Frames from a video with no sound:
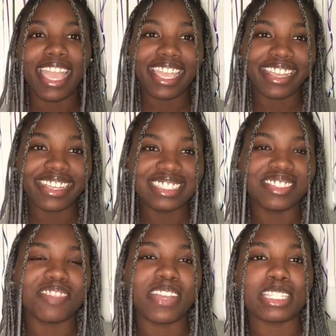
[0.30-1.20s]
Hey guys,
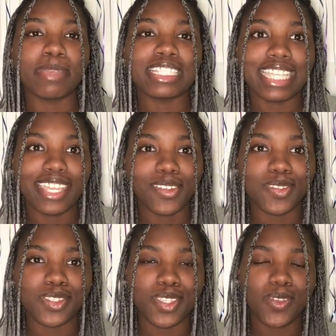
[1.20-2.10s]
welcome back to my channel.
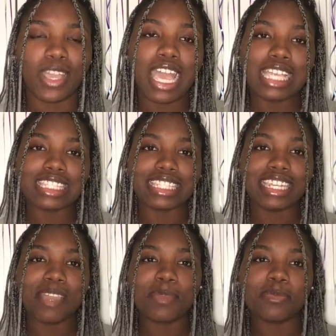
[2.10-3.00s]
So
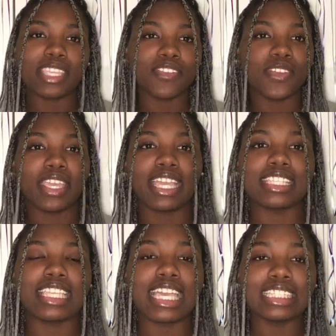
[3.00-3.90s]
today I'm going to be giving you
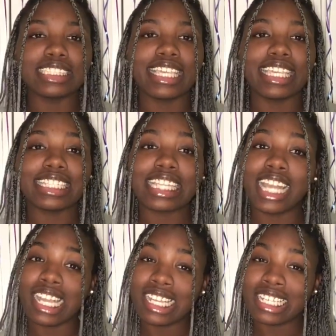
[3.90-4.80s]
guys 10
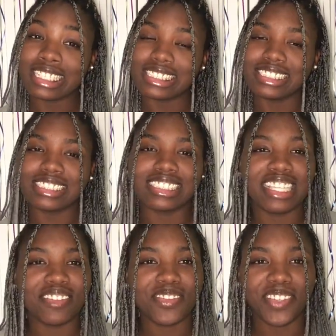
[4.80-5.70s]
cons
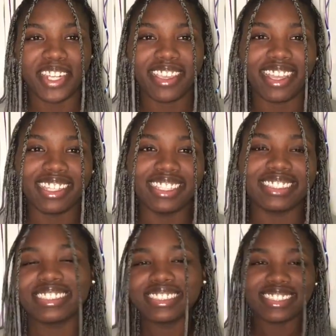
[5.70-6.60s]
of community
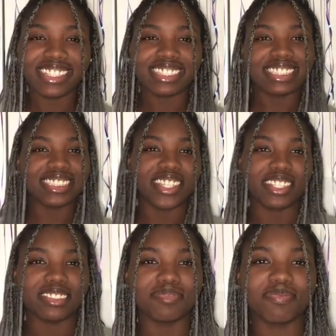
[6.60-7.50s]
college. So let's get started.